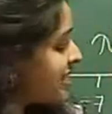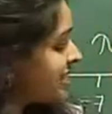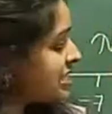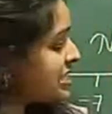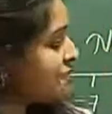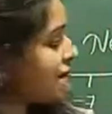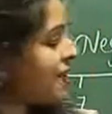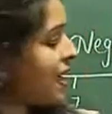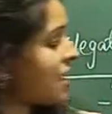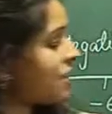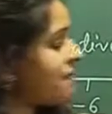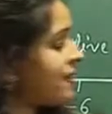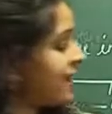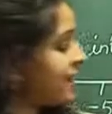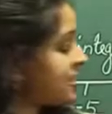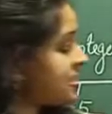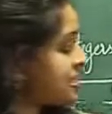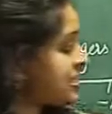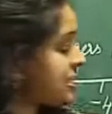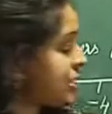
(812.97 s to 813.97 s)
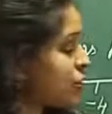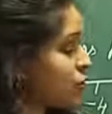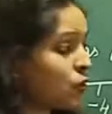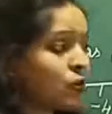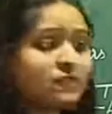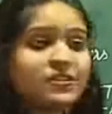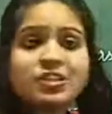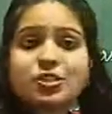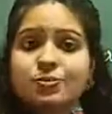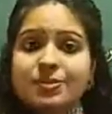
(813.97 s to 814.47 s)
-5 and
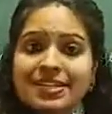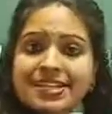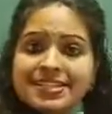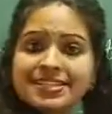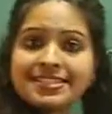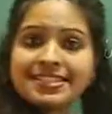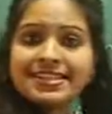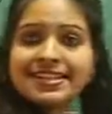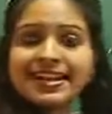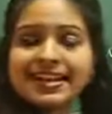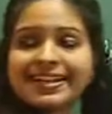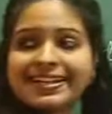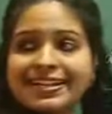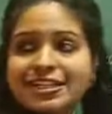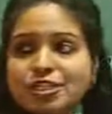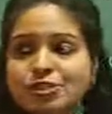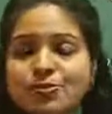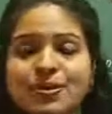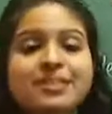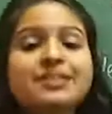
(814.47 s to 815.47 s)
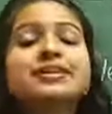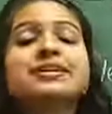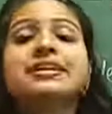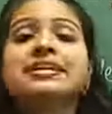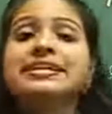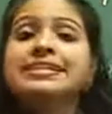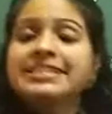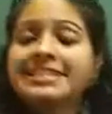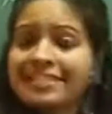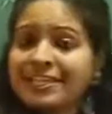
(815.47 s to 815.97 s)
0, which one is the greatest one?
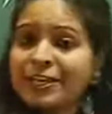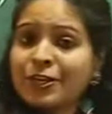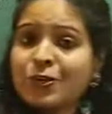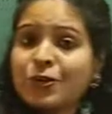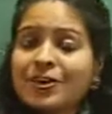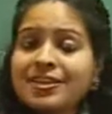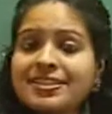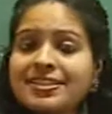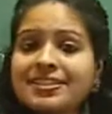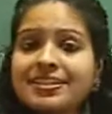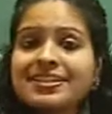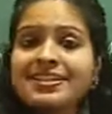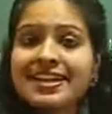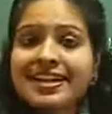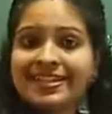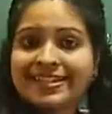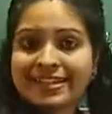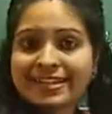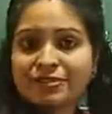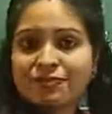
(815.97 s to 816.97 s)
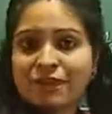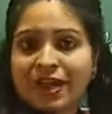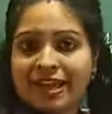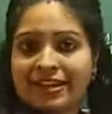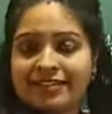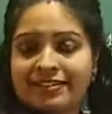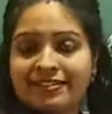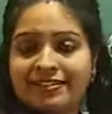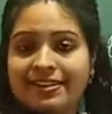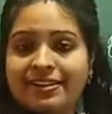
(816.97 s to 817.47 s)
0 is the greater
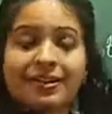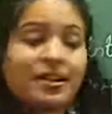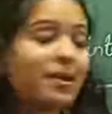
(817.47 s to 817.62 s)
one